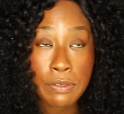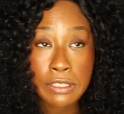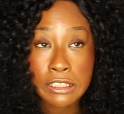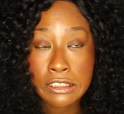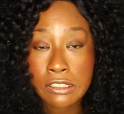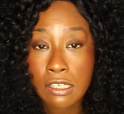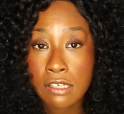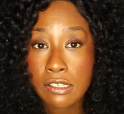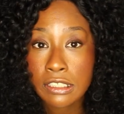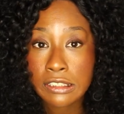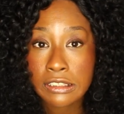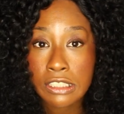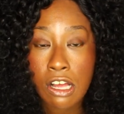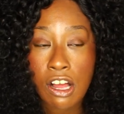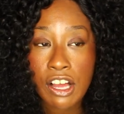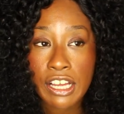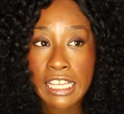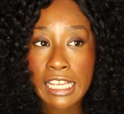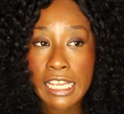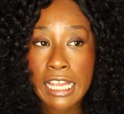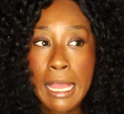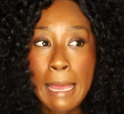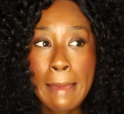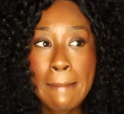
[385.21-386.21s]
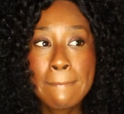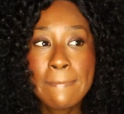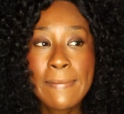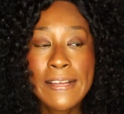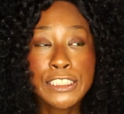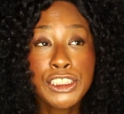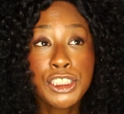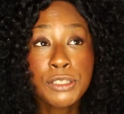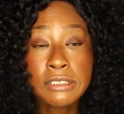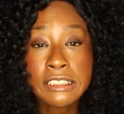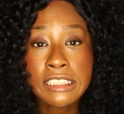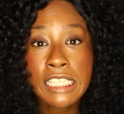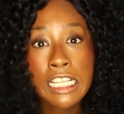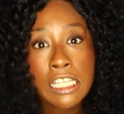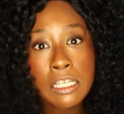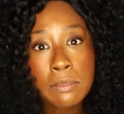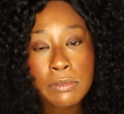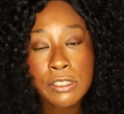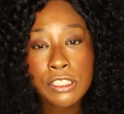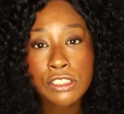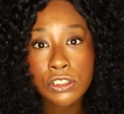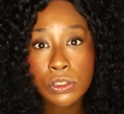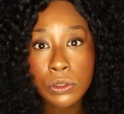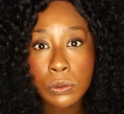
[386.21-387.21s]
We started talking, and she was
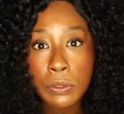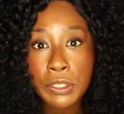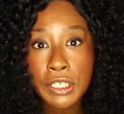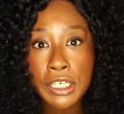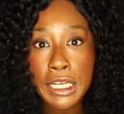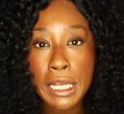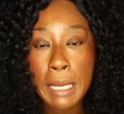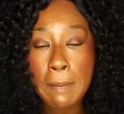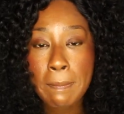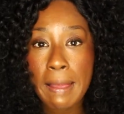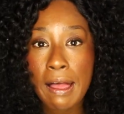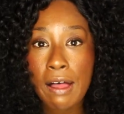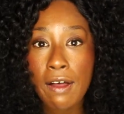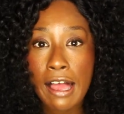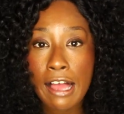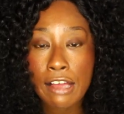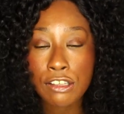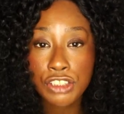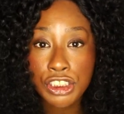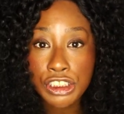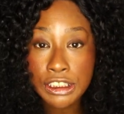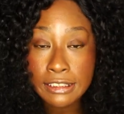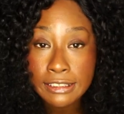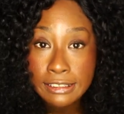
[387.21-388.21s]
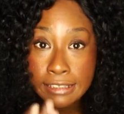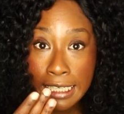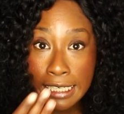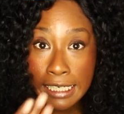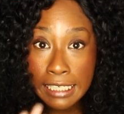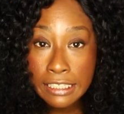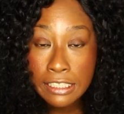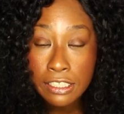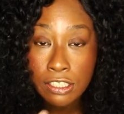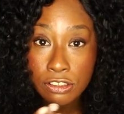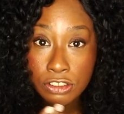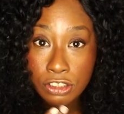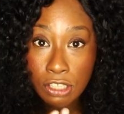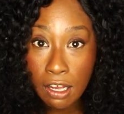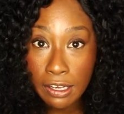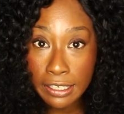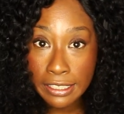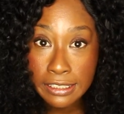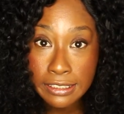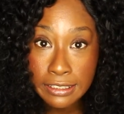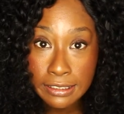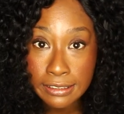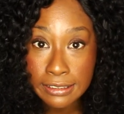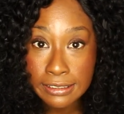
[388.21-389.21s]
telling me the story about how she's standing there
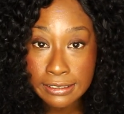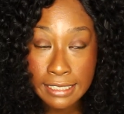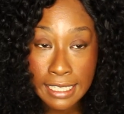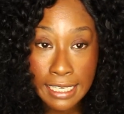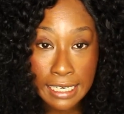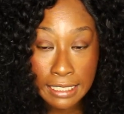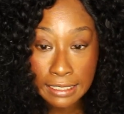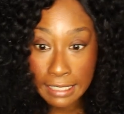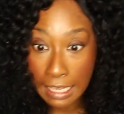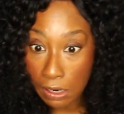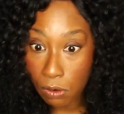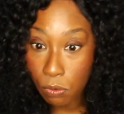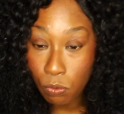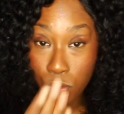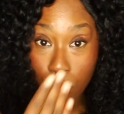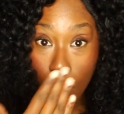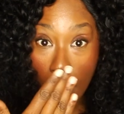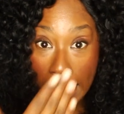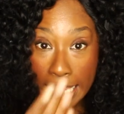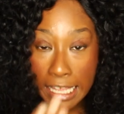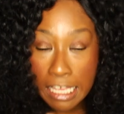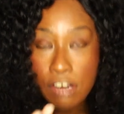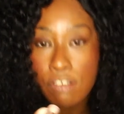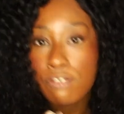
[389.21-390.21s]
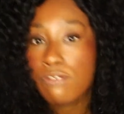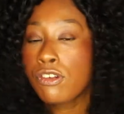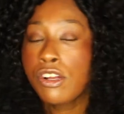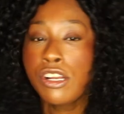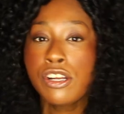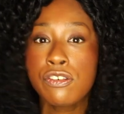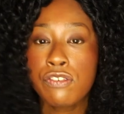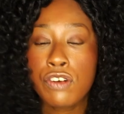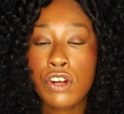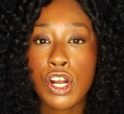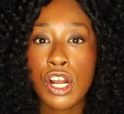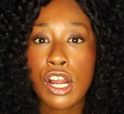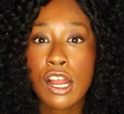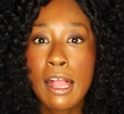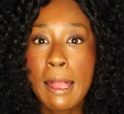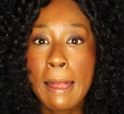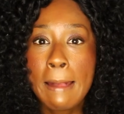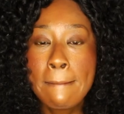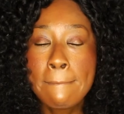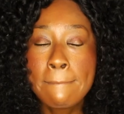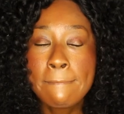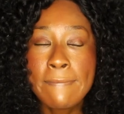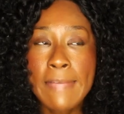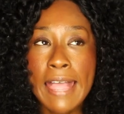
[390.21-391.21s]
talking to this lady like right in front of her,
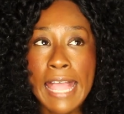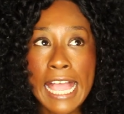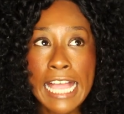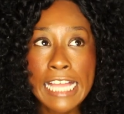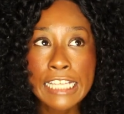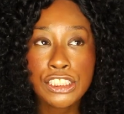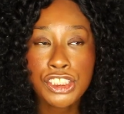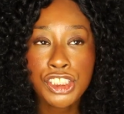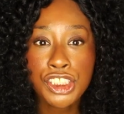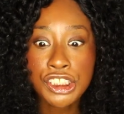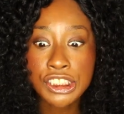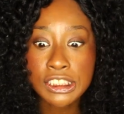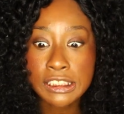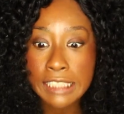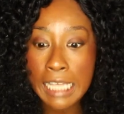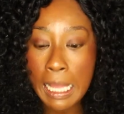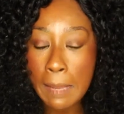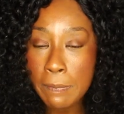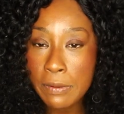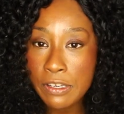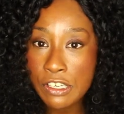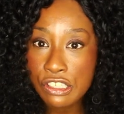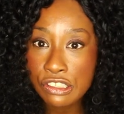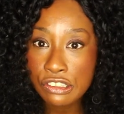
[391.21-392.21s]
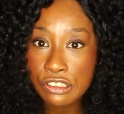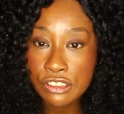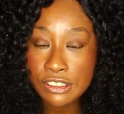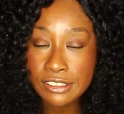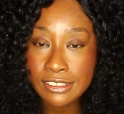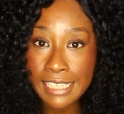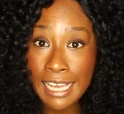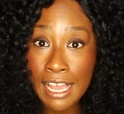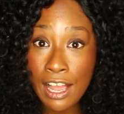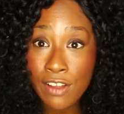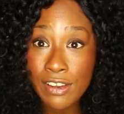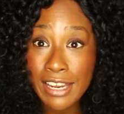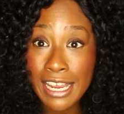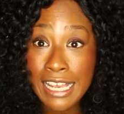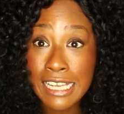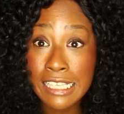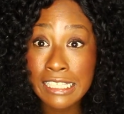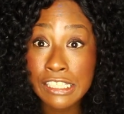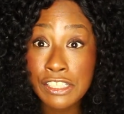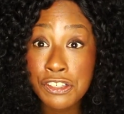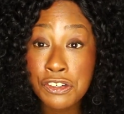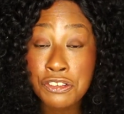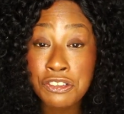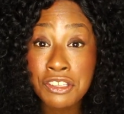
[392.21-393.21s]
and she just happened to look down,
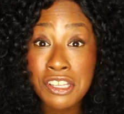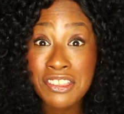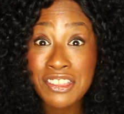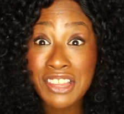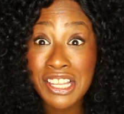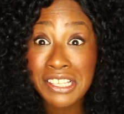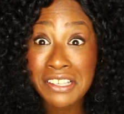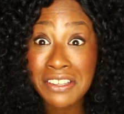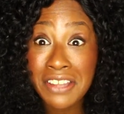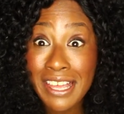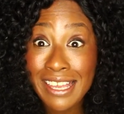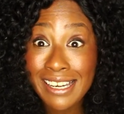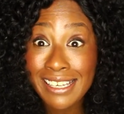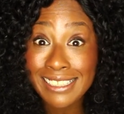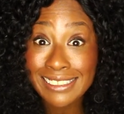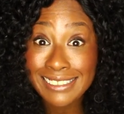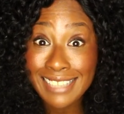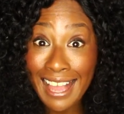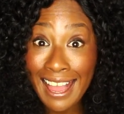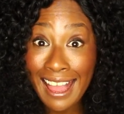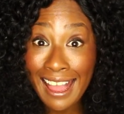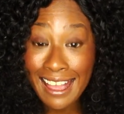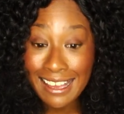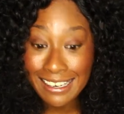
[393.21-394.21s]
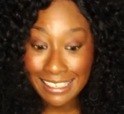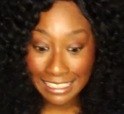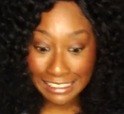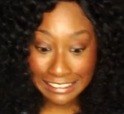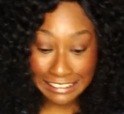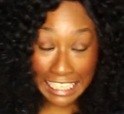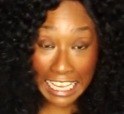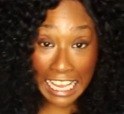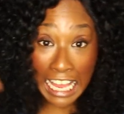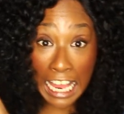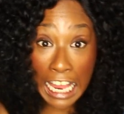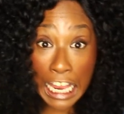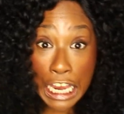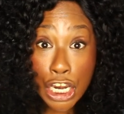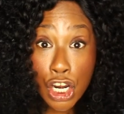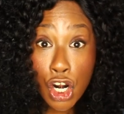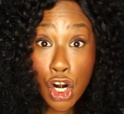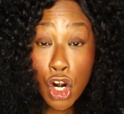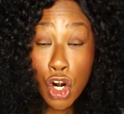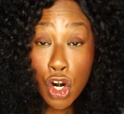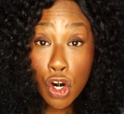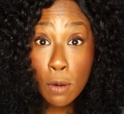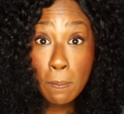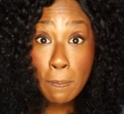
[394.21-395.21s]
and literally the lady's hand is
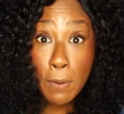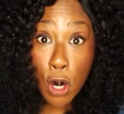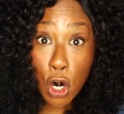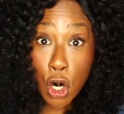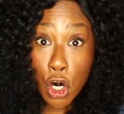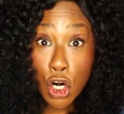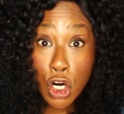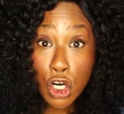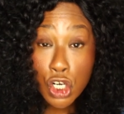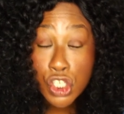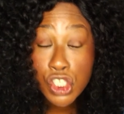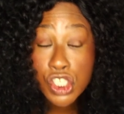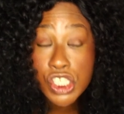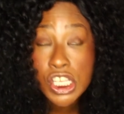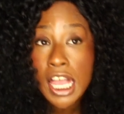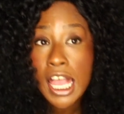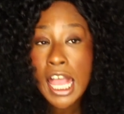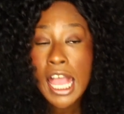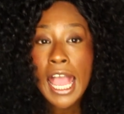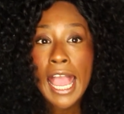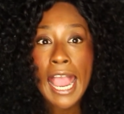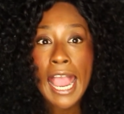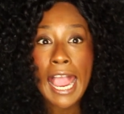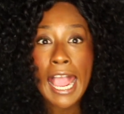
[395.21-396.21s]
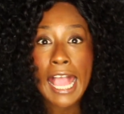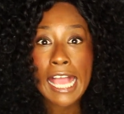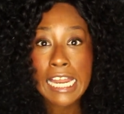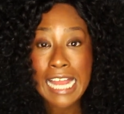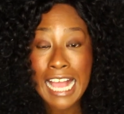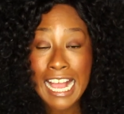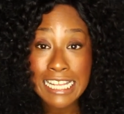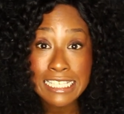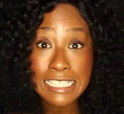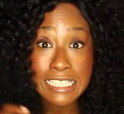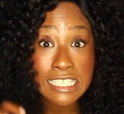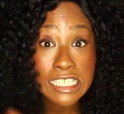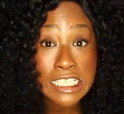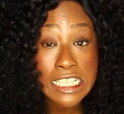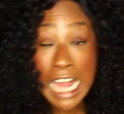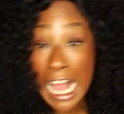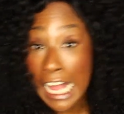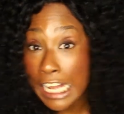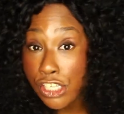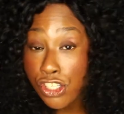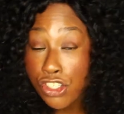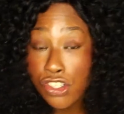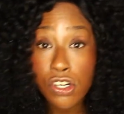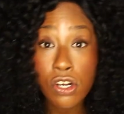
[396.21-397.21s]
in her purse and had
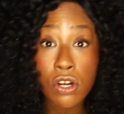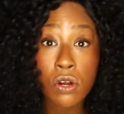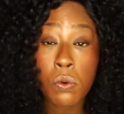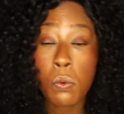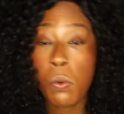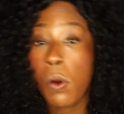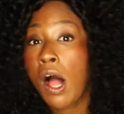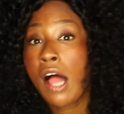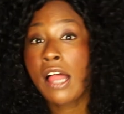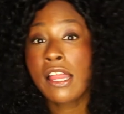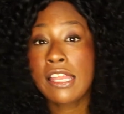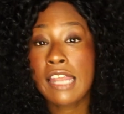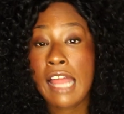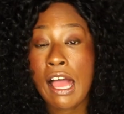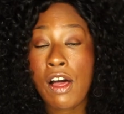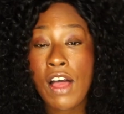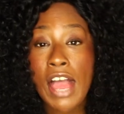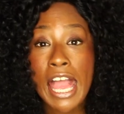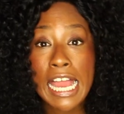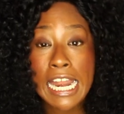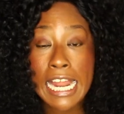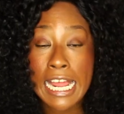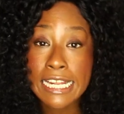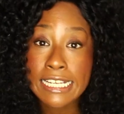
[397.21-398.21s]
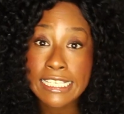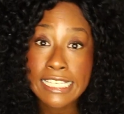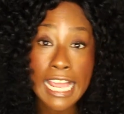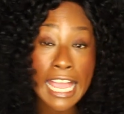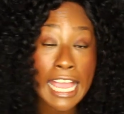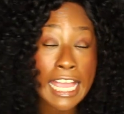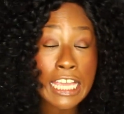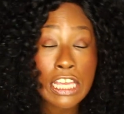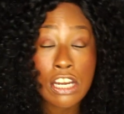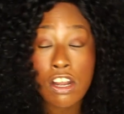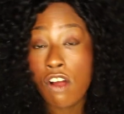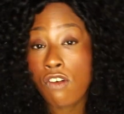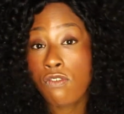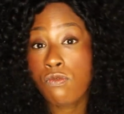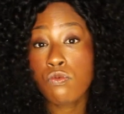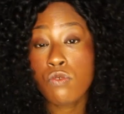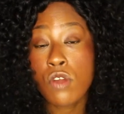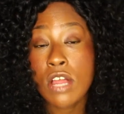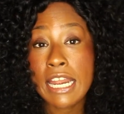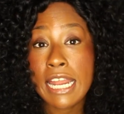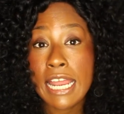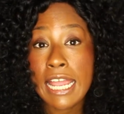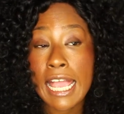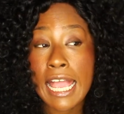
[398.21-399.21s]
snatched her wallet out and had taken off
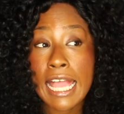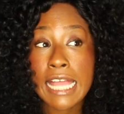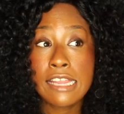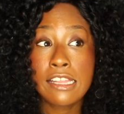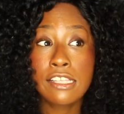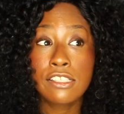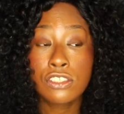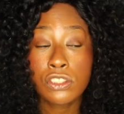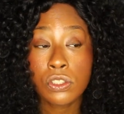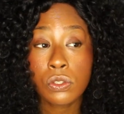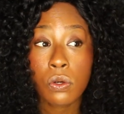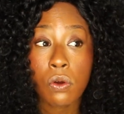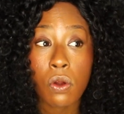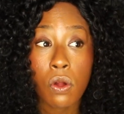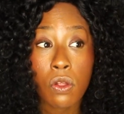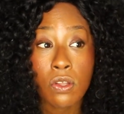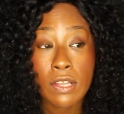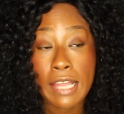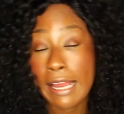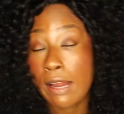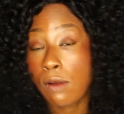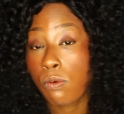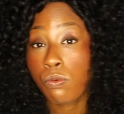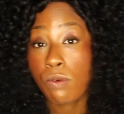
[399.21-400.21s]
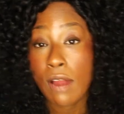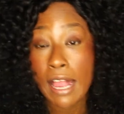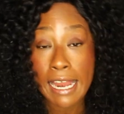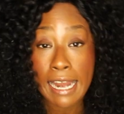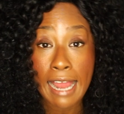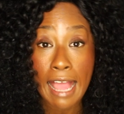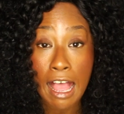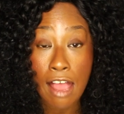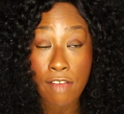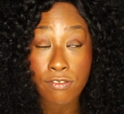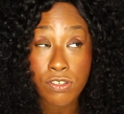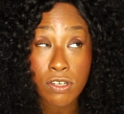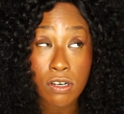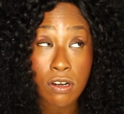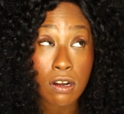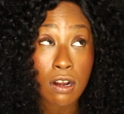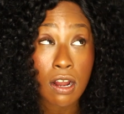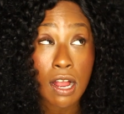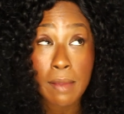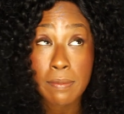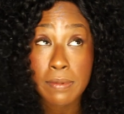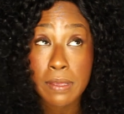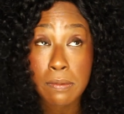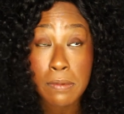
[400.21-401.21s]
running, and this girl like ran after
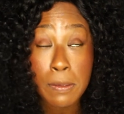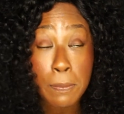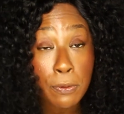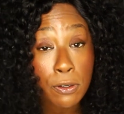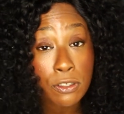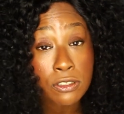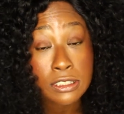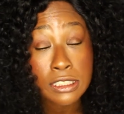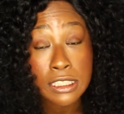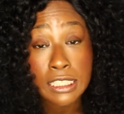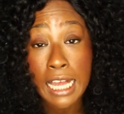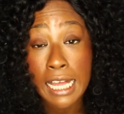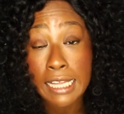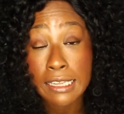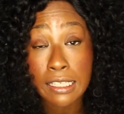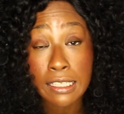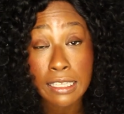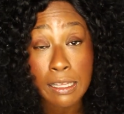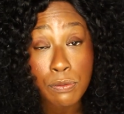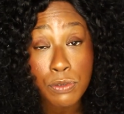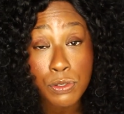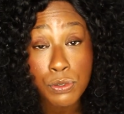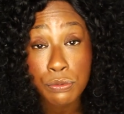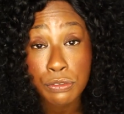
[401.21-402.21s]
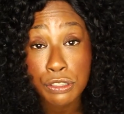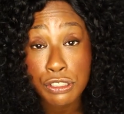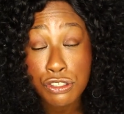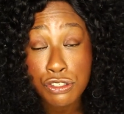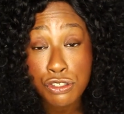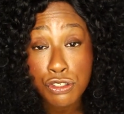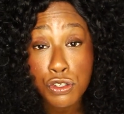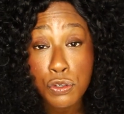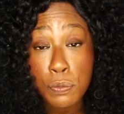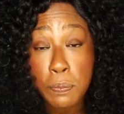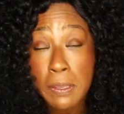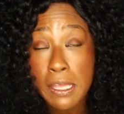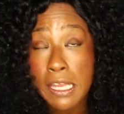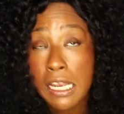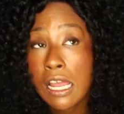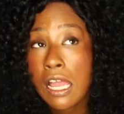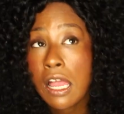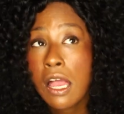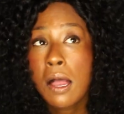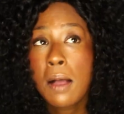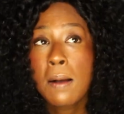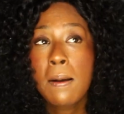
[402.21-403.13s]
her. I mean, me personally, I think that was really stupid.